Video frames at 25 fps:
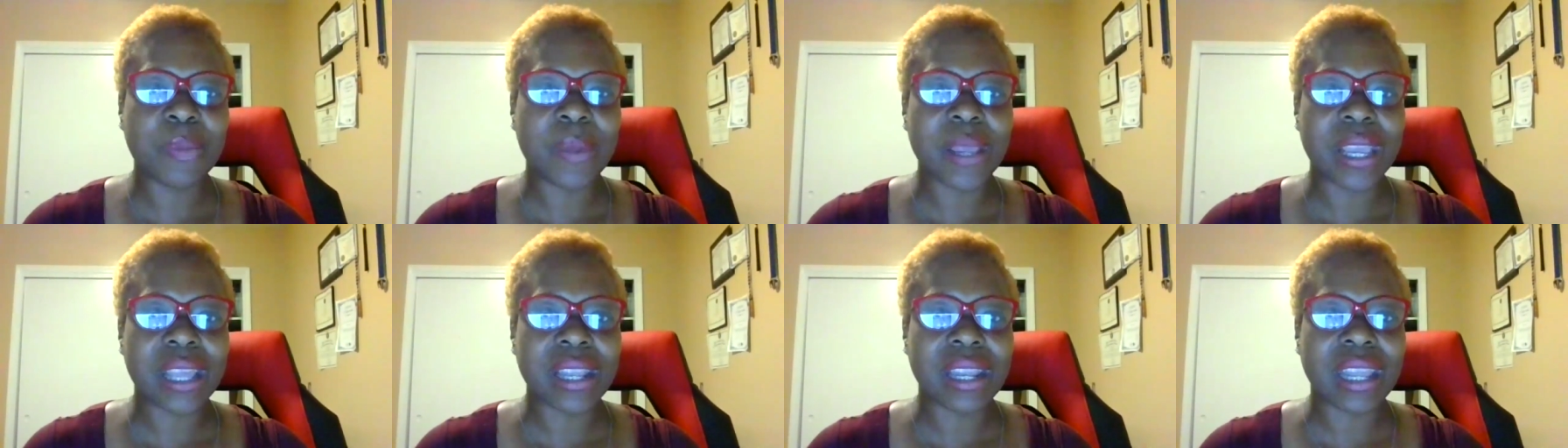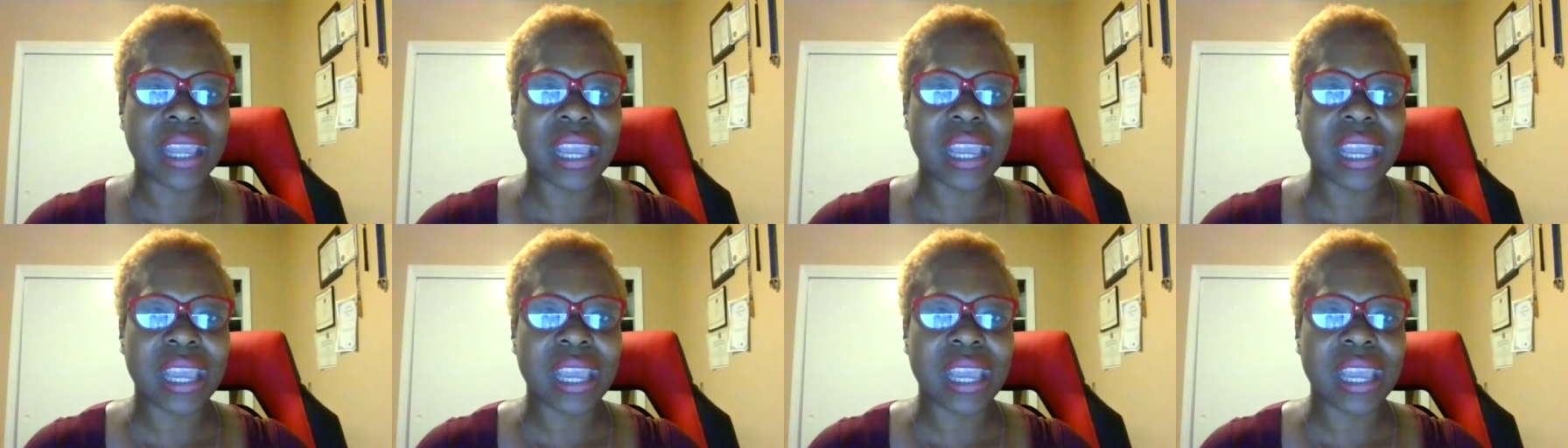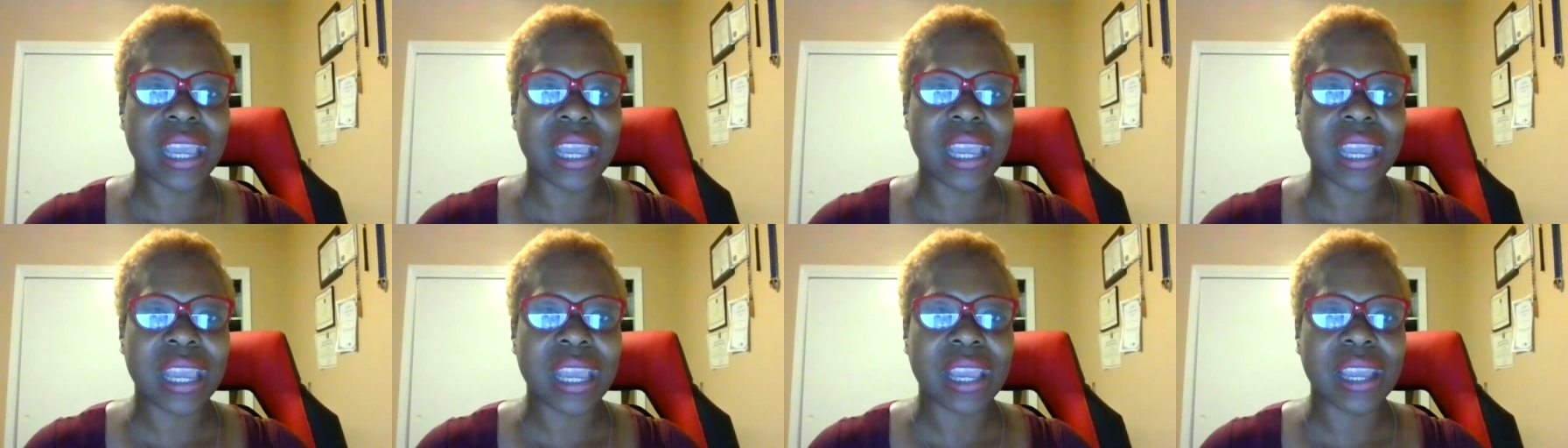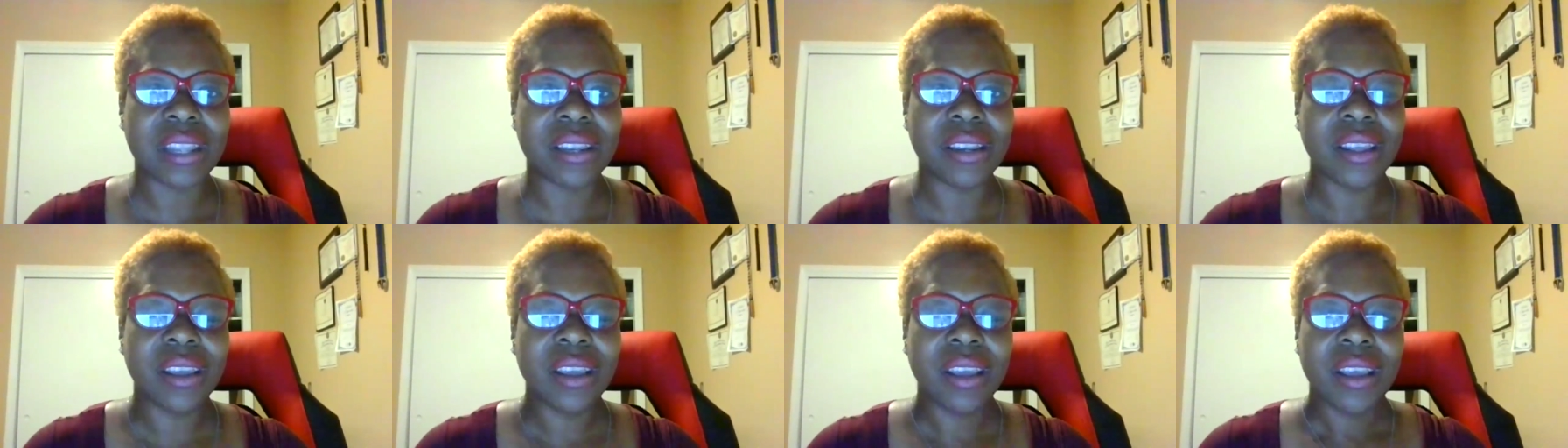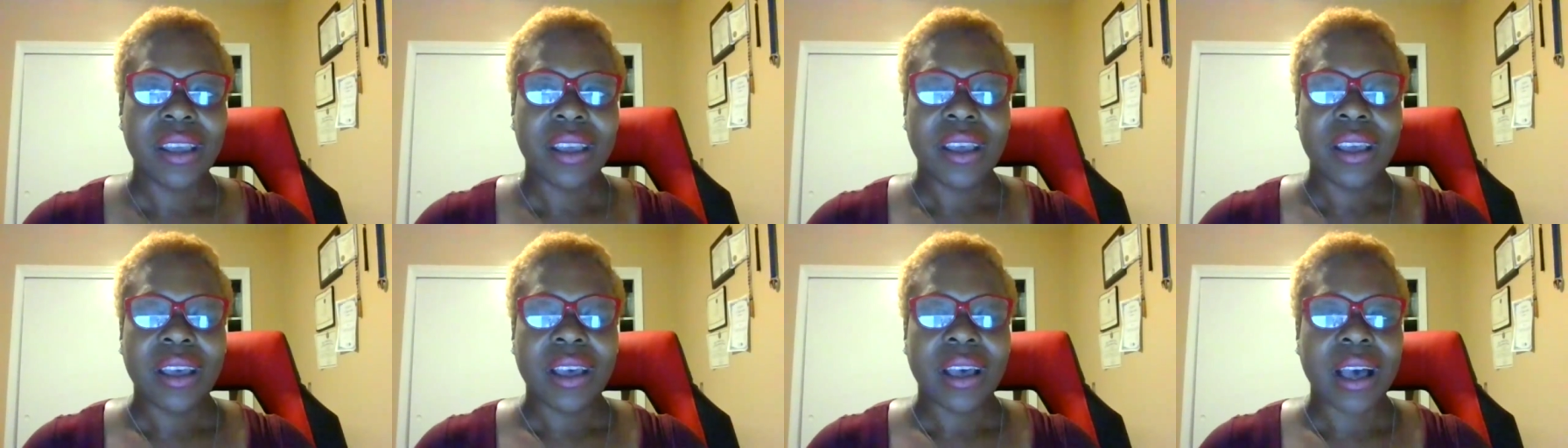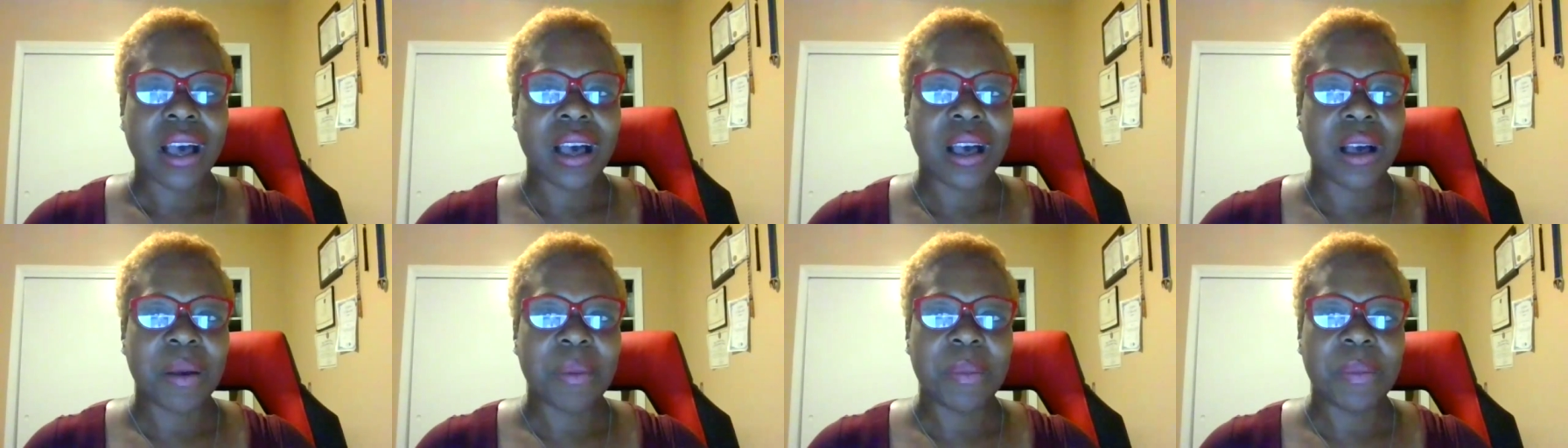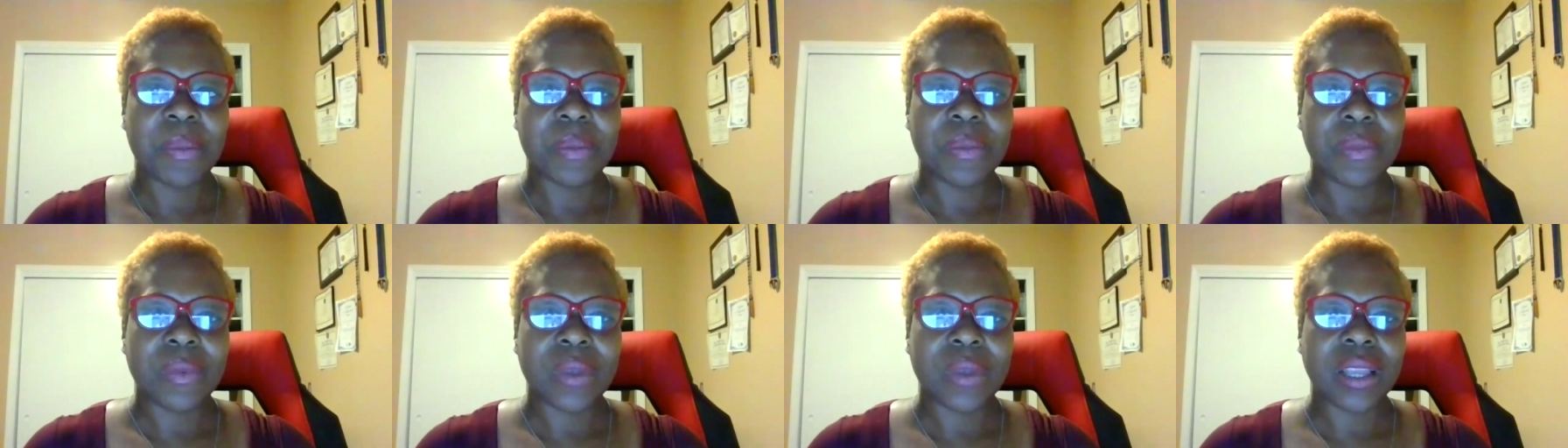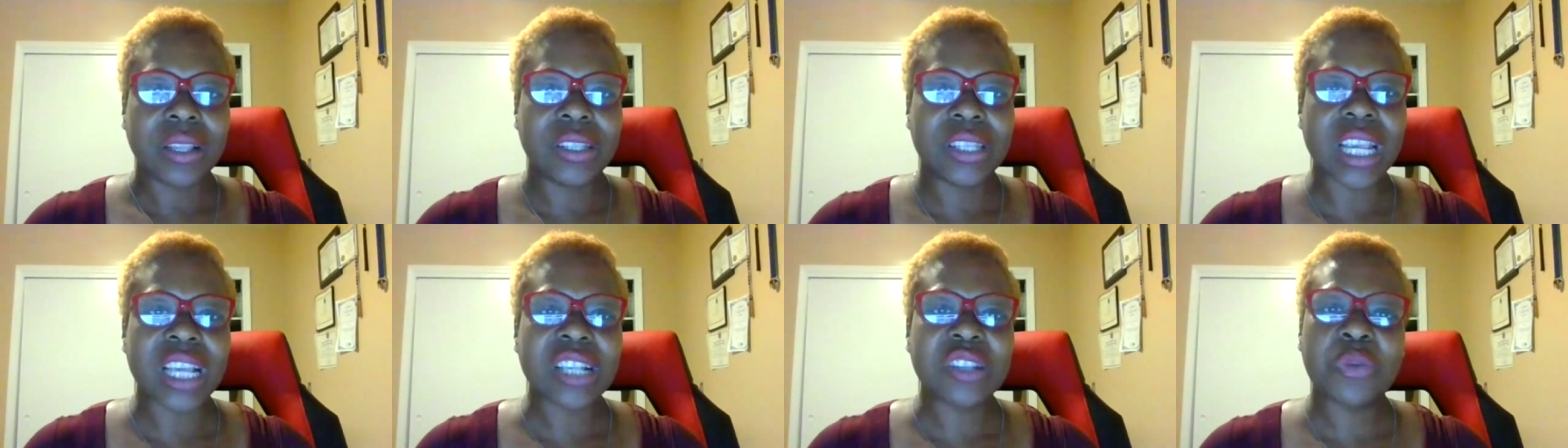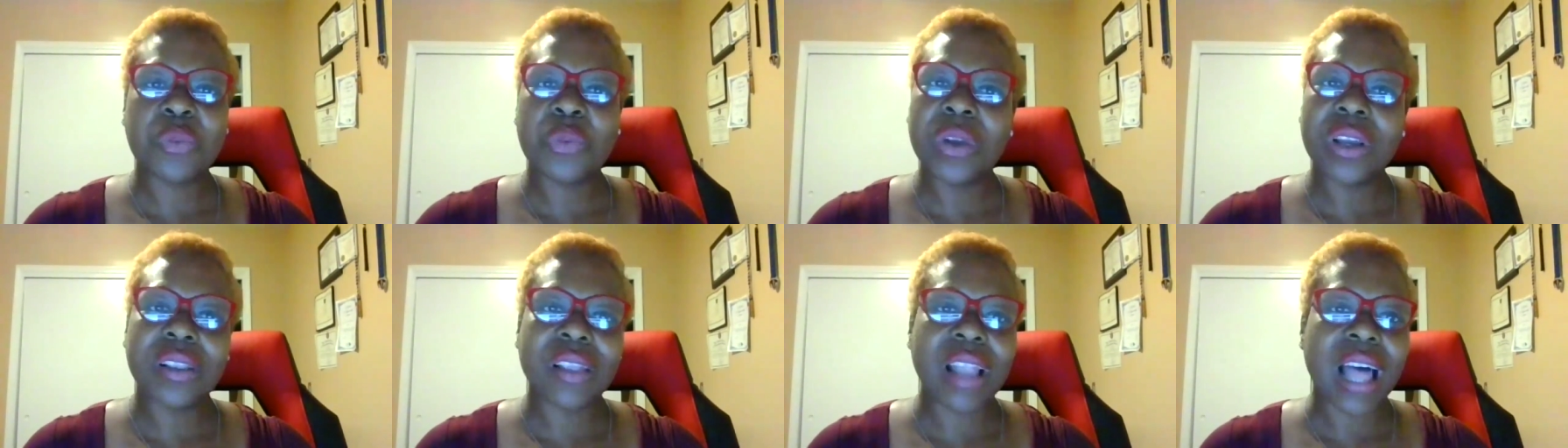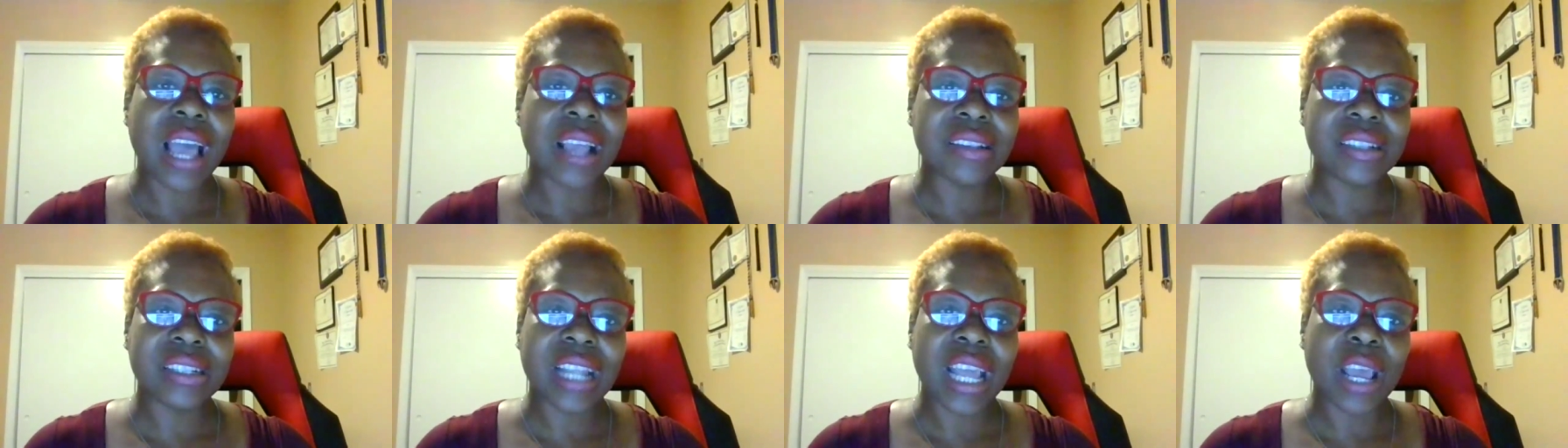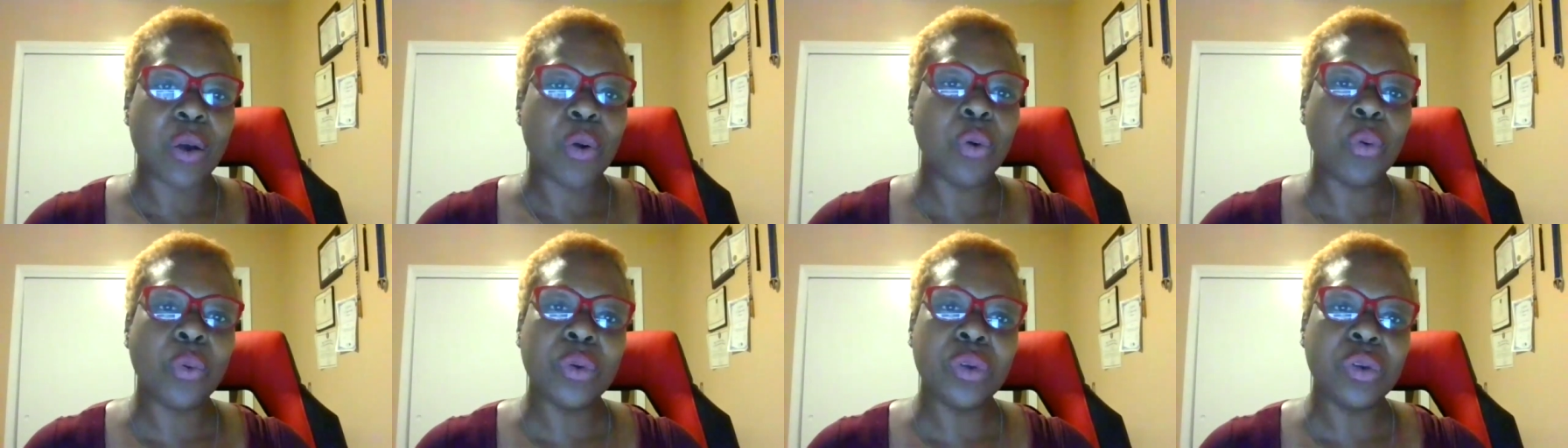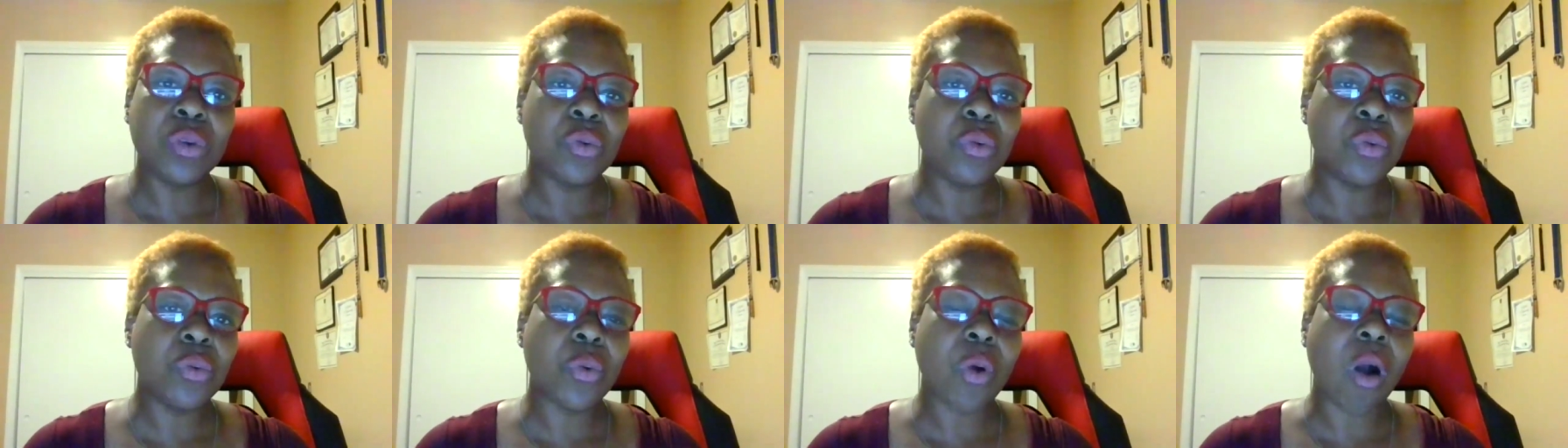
been in just realizing that who you